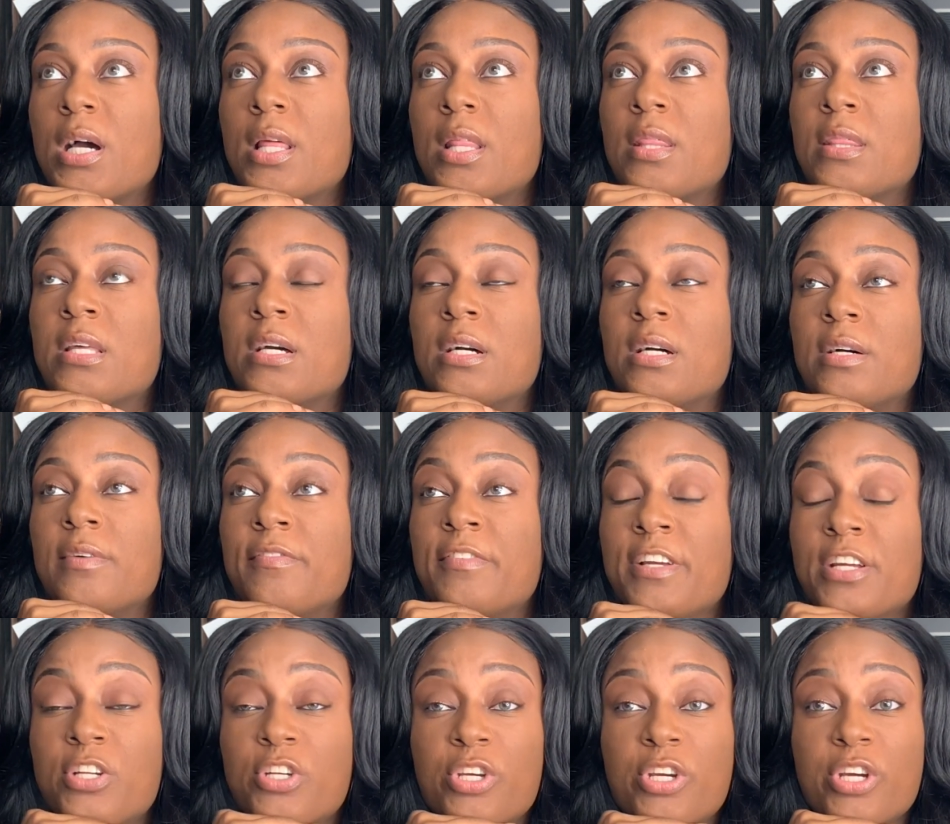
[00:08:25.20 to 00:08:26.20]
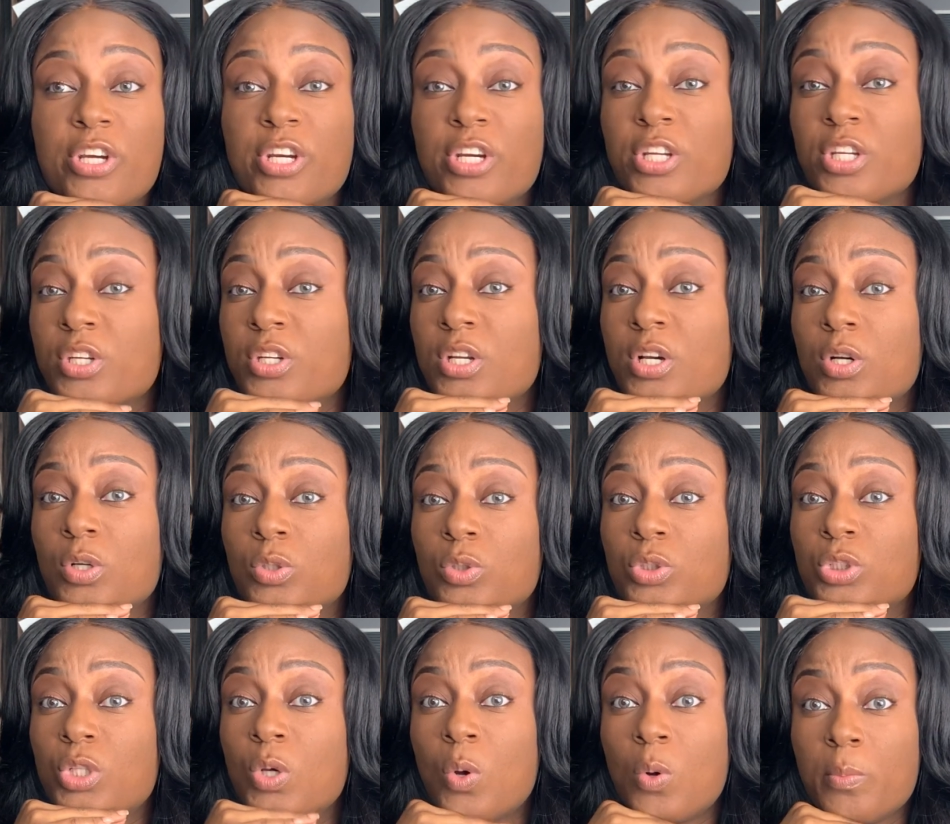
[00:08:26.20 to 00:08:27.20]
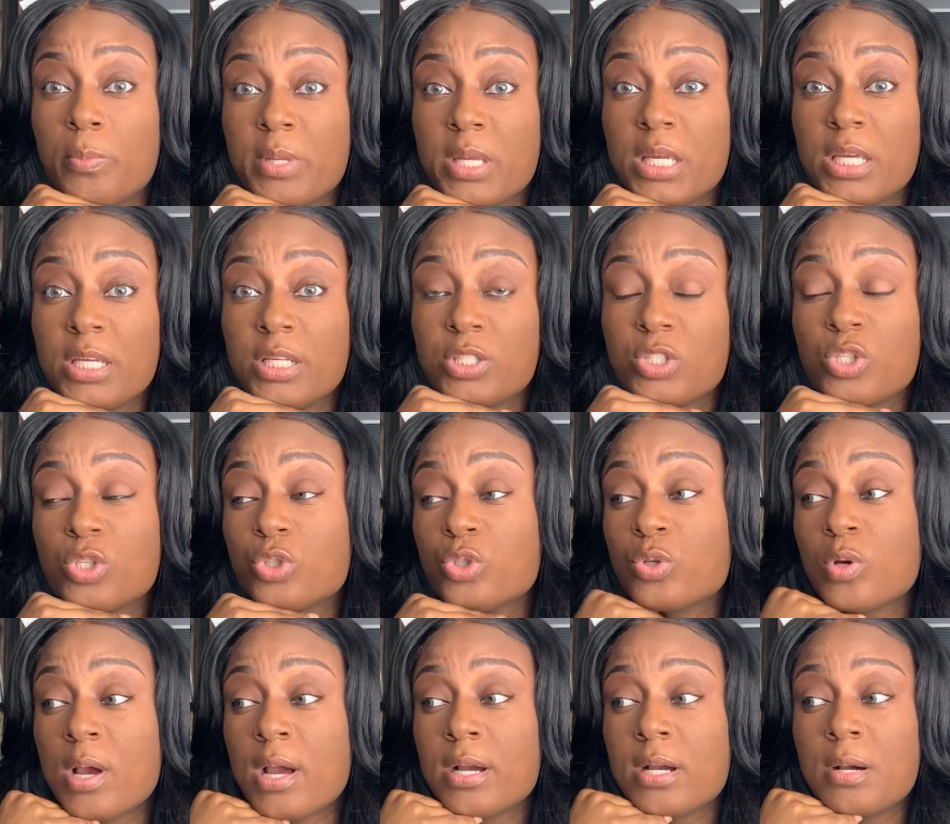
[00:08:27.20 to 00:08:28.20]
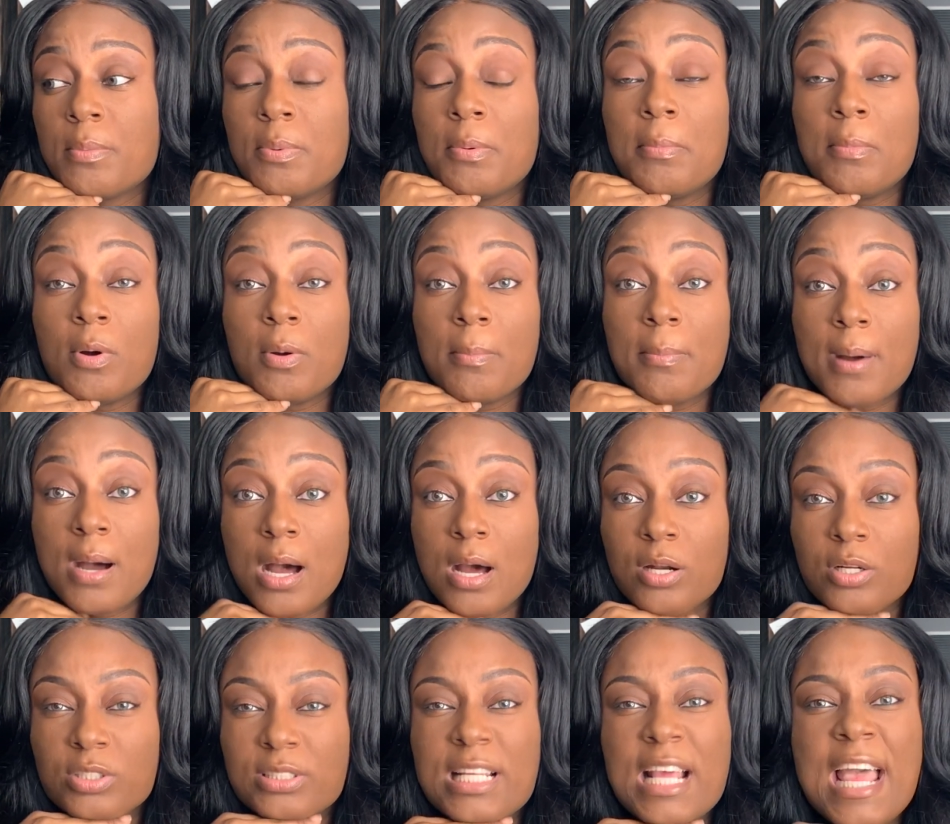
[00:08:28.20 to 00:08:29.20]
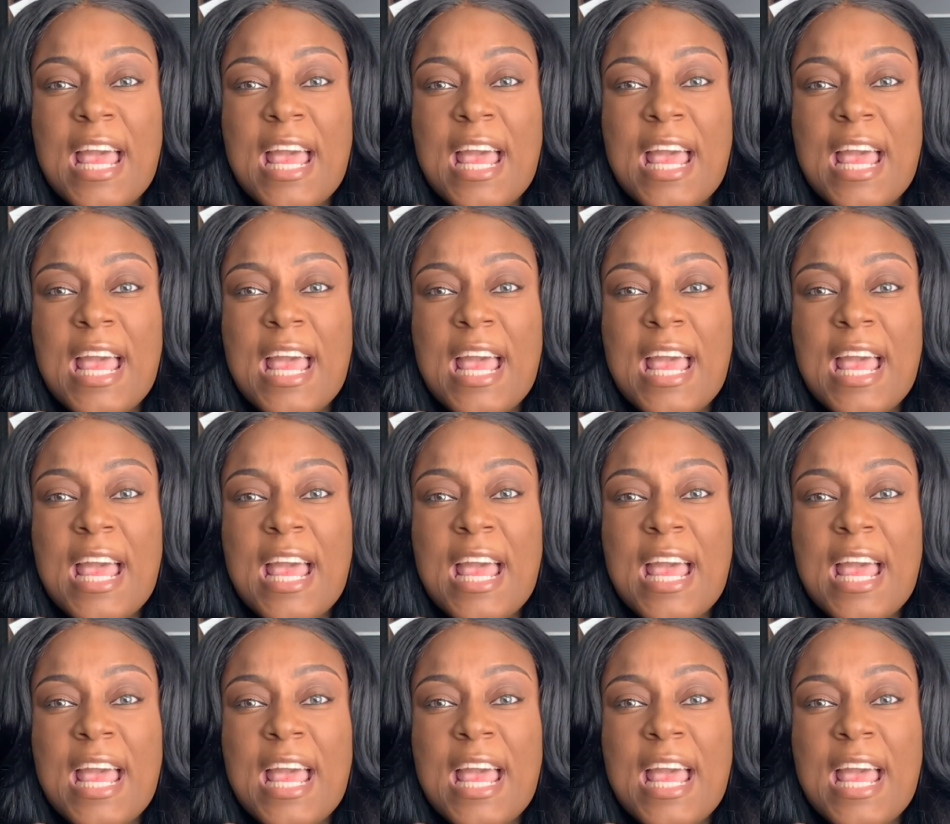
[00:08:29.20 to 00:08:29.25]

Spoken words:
the vendor, you know, told me to try a couple more bottles,